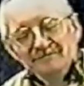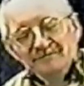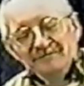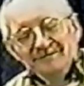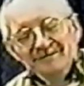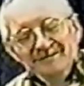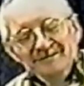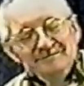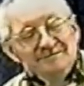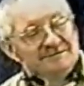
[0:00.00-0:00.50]

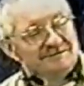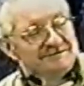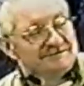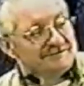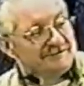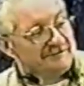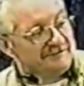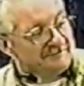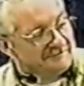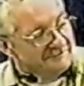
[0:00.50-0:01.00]
crudely
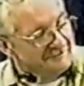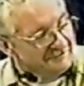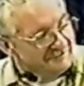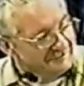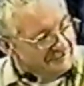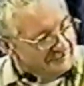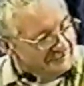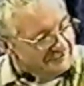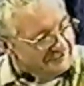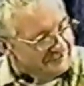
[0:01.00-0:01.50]
or rudely
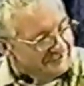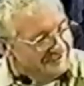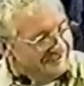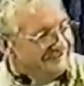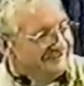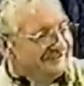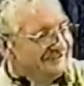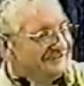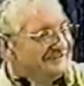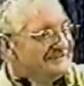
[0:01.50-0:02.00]

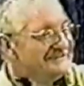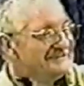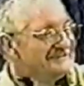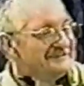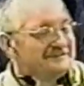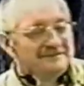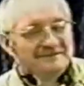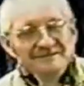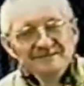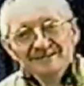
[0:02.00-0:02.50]
interrupted?
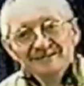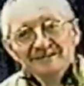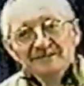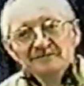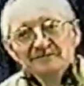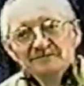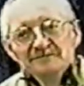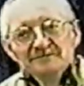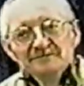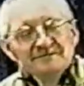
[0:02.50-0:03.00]
Poor old
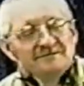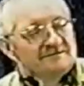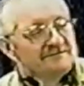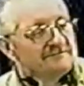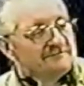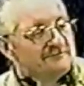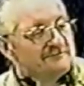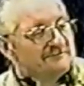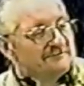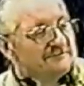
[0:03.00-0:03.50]
fella, he got
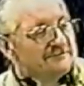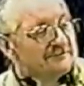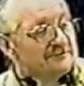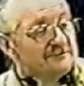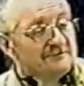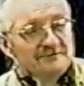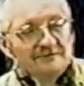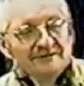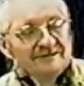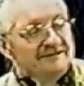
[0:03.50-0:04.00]

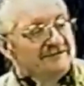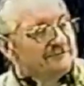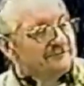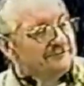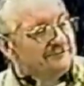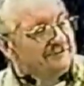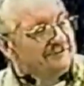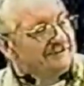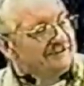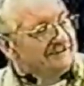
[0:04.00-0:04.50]
took out.
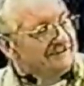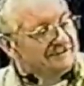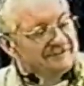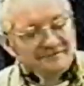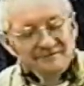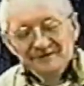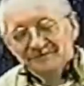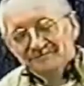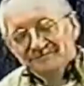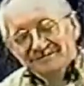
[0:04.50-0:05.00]
Anyway,
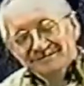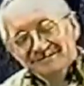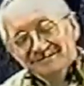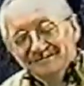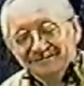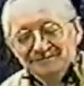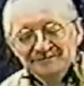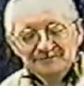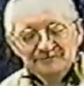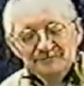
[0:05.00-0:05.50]

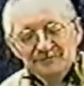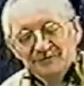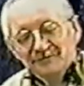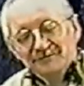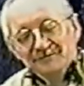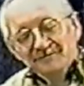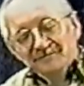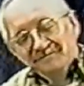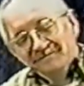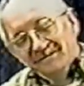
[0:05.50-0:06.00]
putting about a
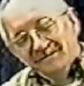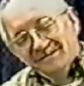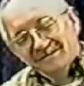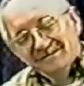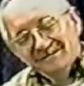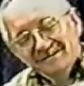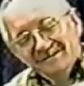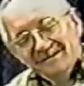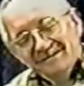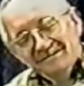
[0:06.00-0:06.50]

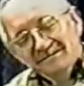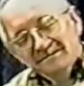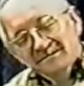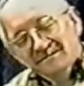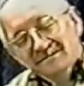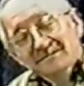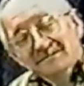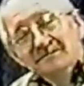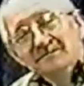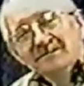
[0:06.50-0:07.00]
4-finger
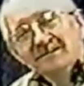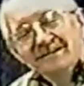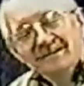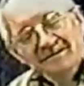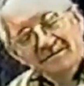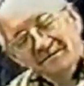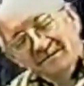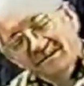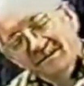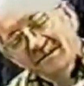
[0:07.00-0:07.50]

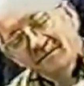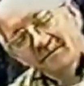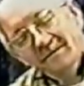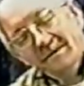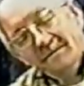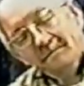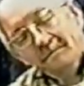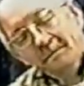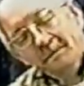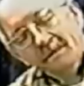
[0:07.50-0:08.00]
drop,
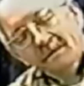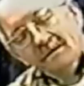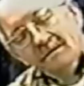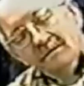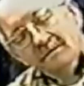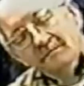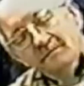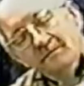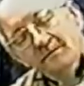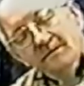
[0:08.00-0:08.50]

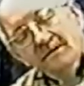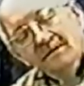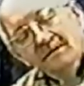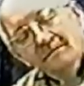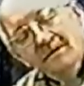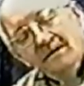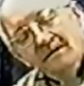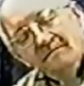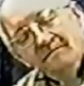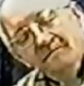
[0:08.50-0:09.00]
doesn't matter
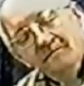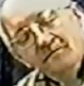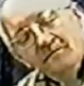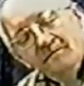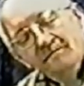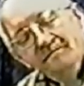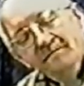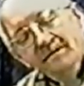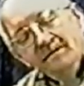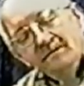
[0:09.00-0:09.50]
which end
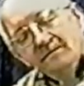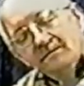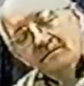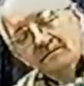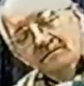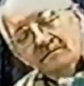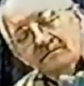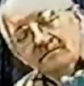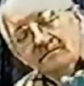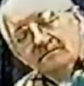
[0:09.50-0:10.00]
you use,
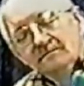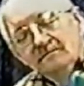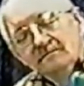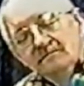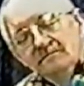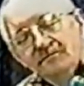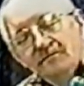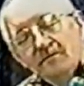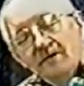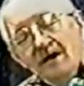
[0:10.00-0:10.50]

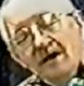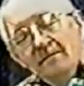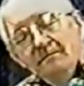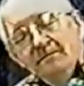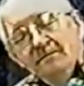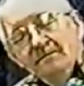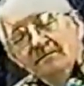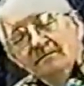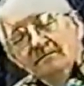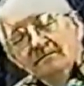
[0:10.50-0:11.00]
going down
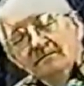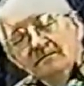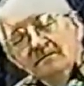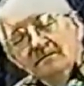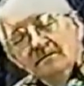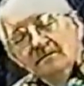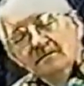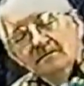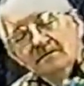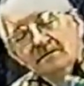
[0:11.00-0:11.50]
to the
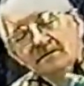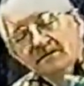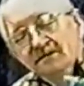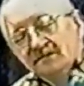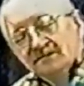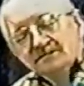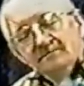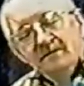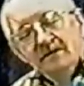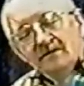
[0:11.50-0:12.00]
bottom,
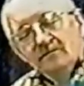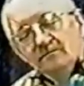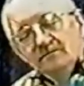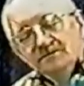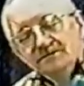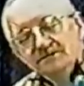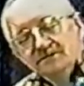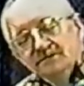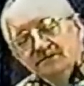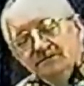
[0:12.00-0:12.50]

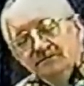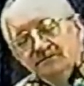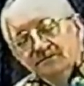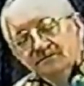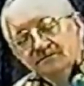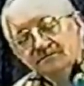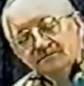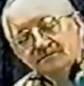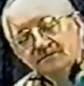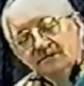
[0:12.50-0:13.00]
split
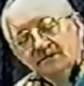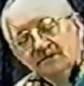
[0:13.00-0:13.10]
that